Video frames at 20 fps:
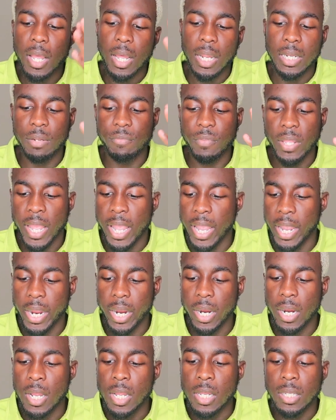I love the
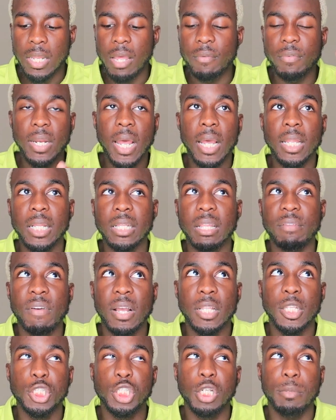hair. Love it. I like the
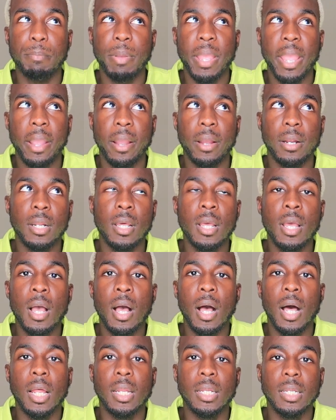fact that she paired
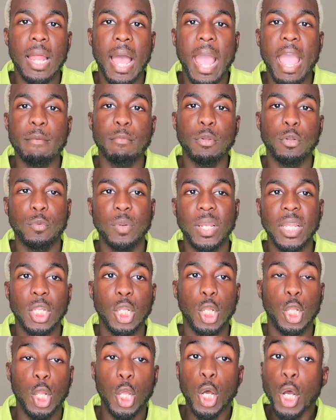a lime
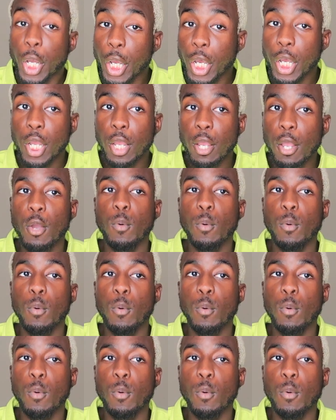green look